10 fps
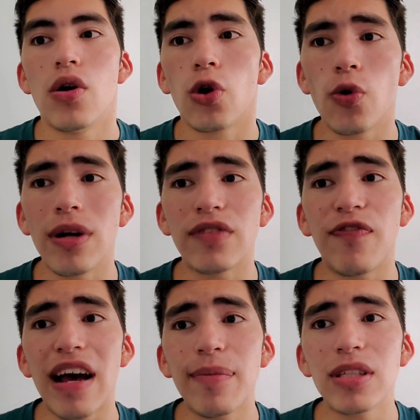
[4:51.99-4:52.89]
who is
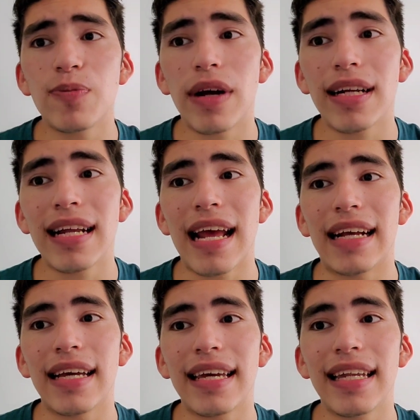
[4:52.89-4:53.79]
5 months pregnant
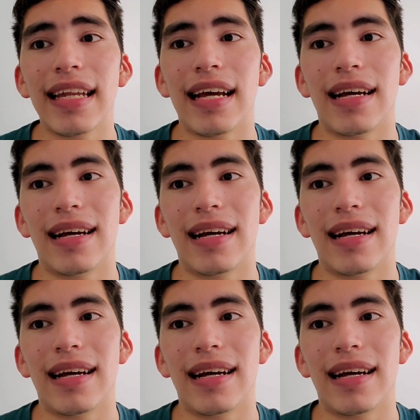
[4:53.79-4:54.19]
and kicking